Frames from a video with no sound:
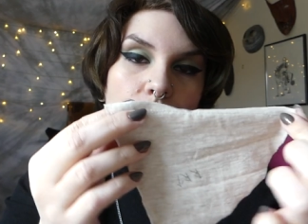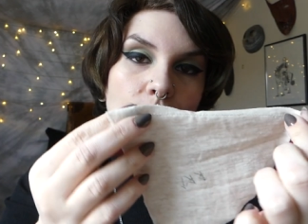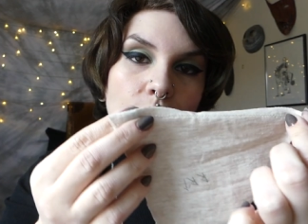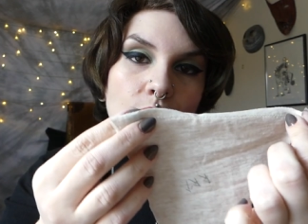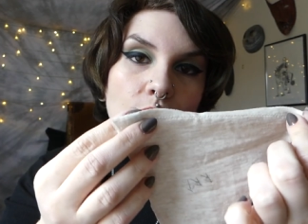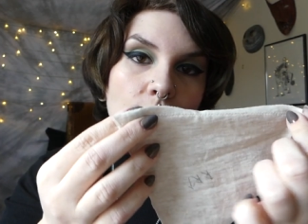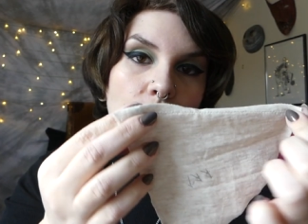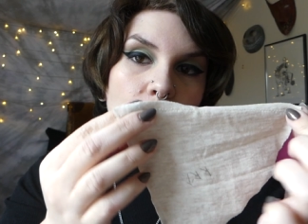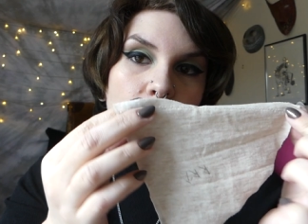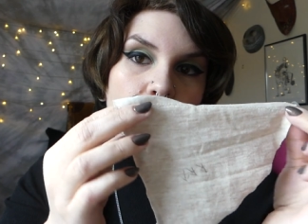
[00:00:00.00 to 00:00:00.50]

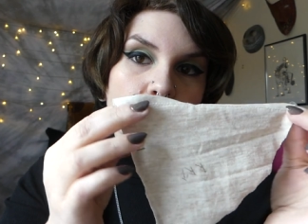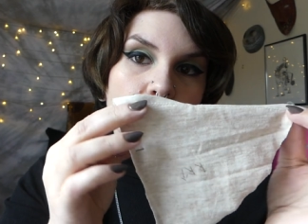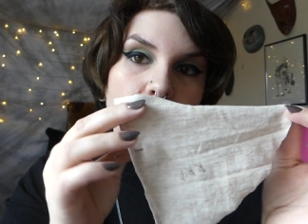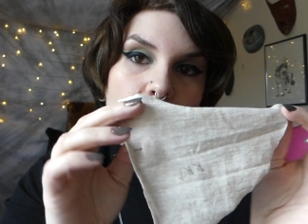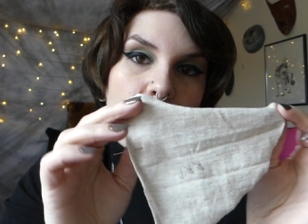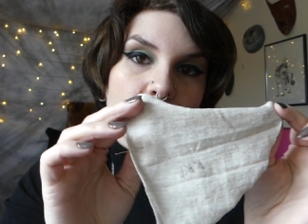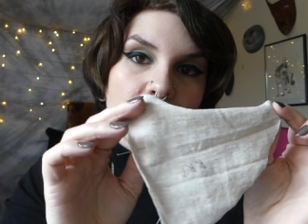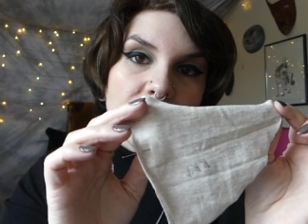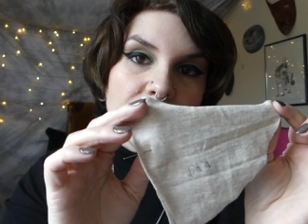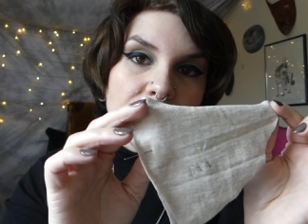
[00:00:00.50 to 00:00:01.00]
wrong
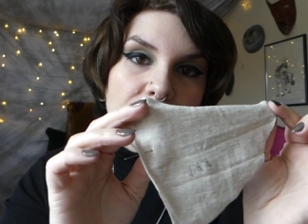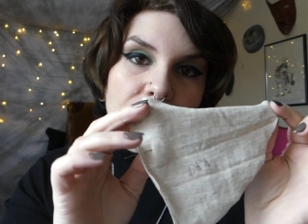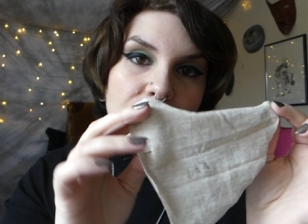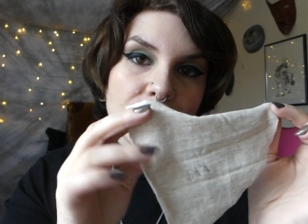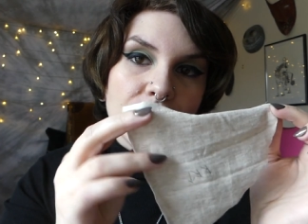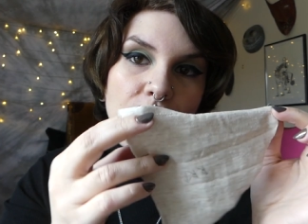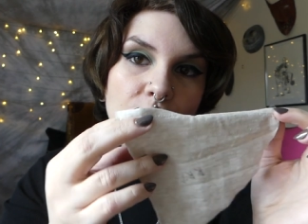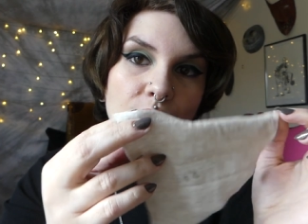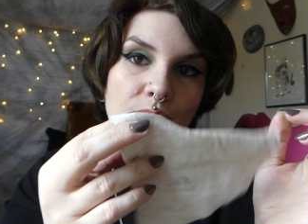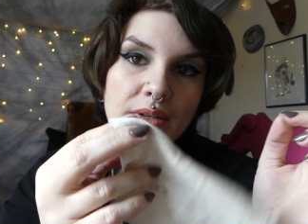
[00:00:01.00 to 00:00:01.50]
corner of
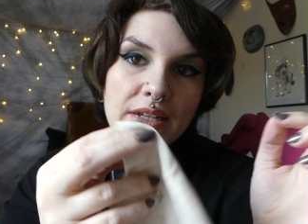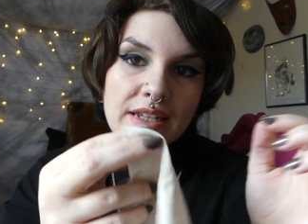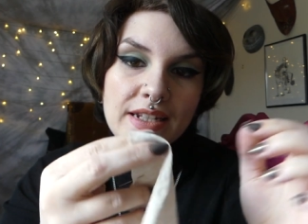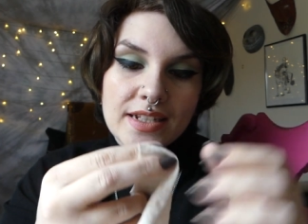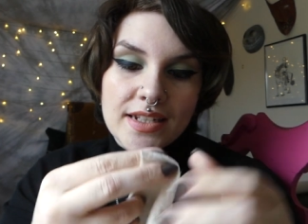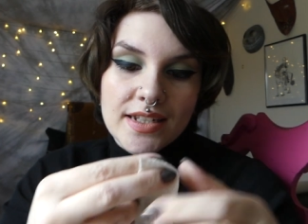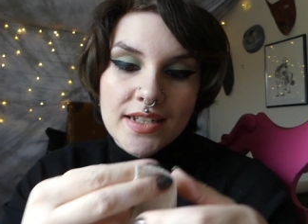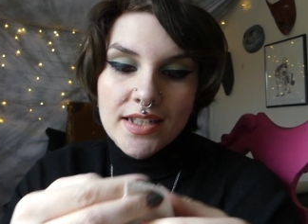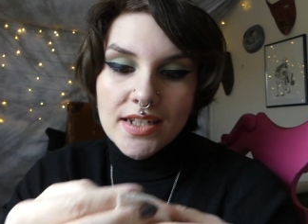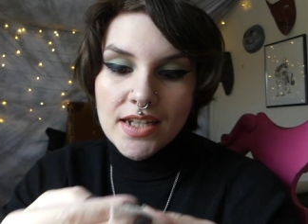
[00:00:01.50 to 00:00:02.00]
two
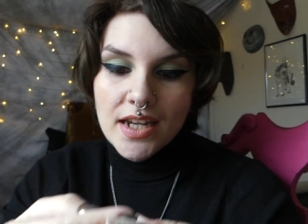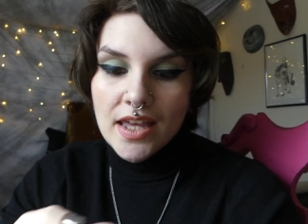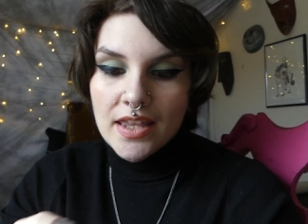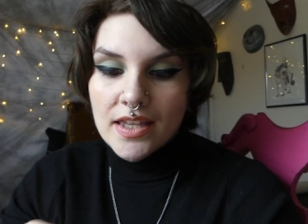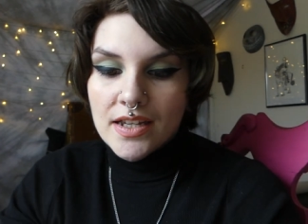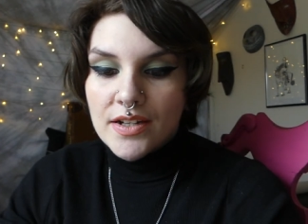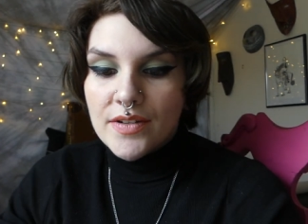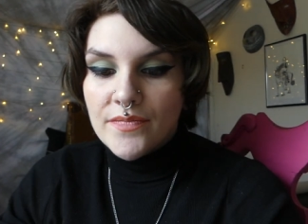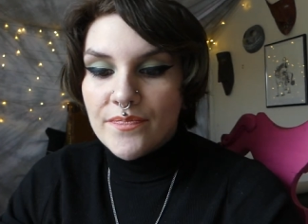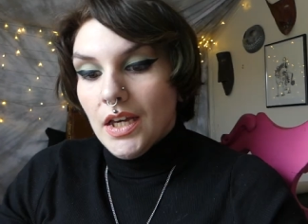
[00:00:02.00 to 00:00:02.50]
pieces
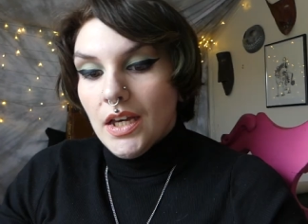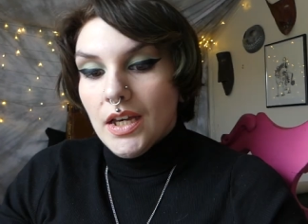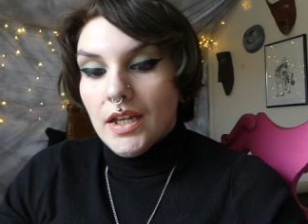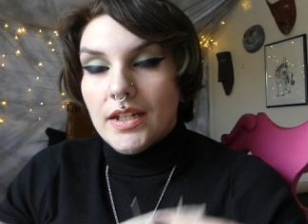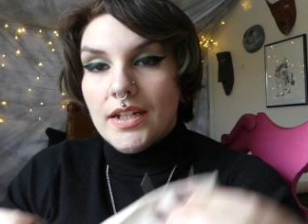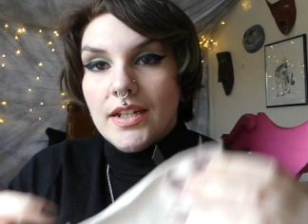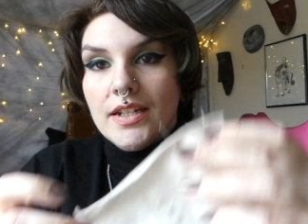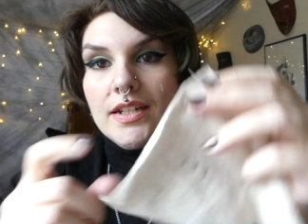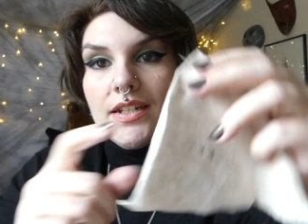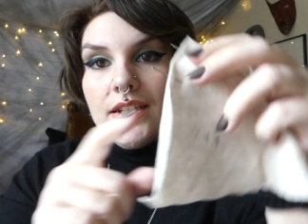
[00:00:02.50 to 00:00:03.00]
together. I
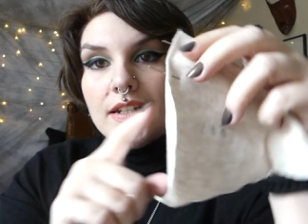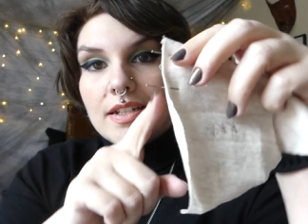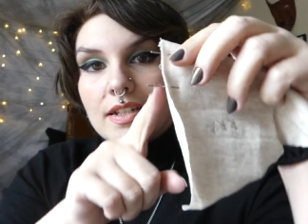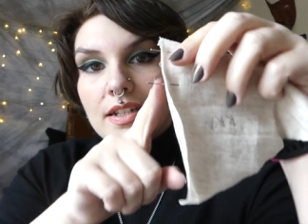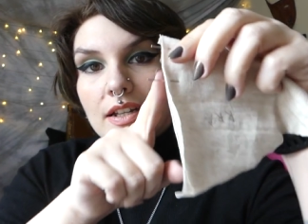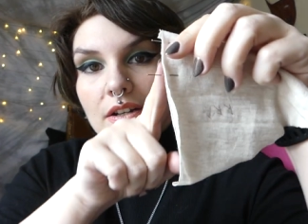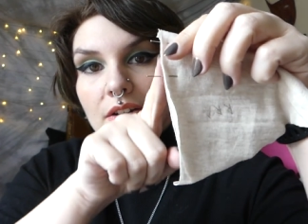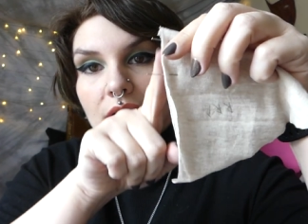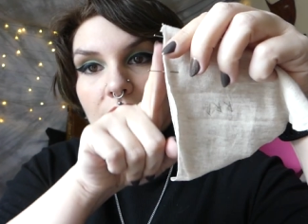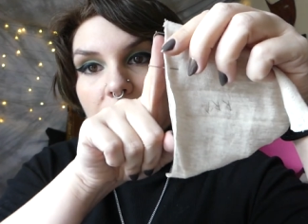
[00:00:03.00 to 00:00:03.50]
needed to
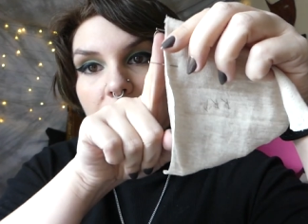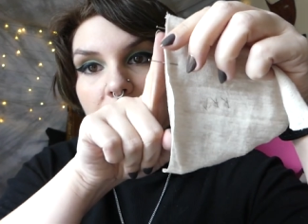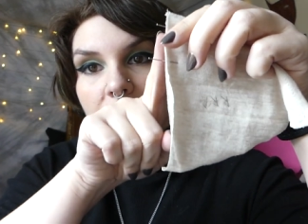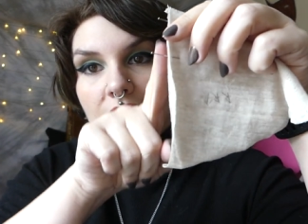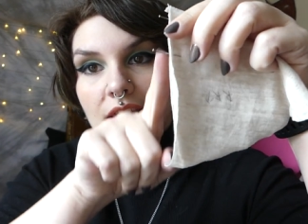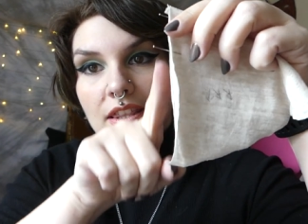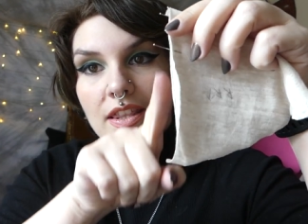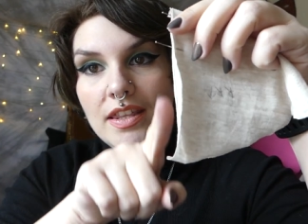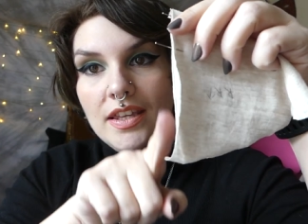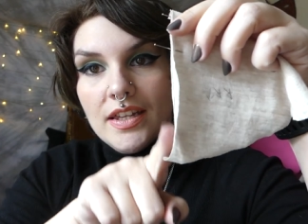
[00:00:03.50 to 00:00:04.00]
sew
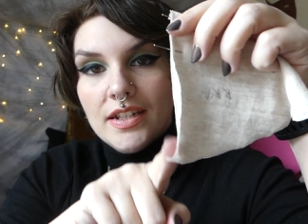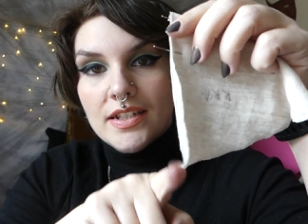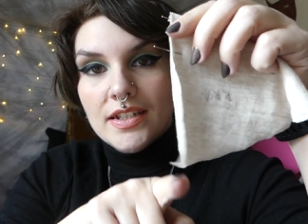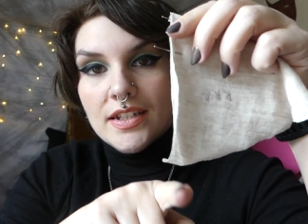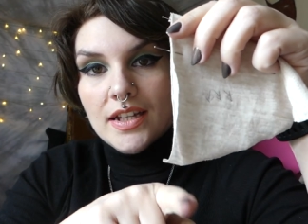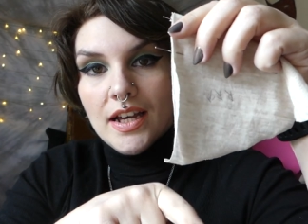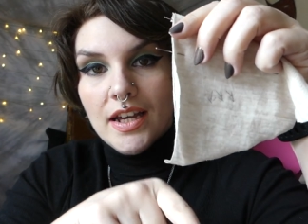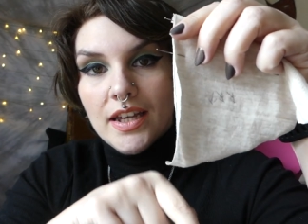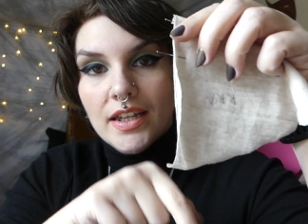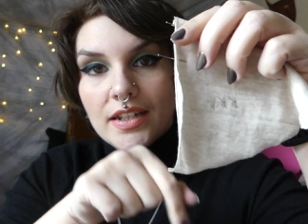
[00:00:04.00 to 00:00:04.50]
this
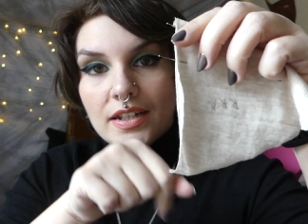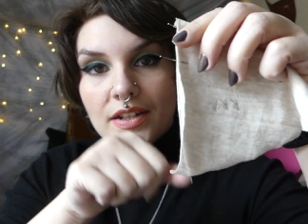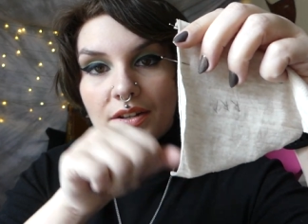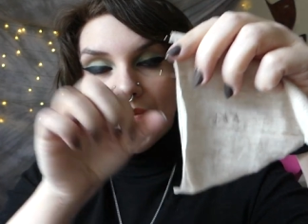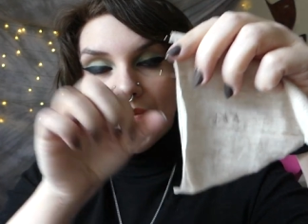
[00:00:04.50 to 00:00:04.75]
side,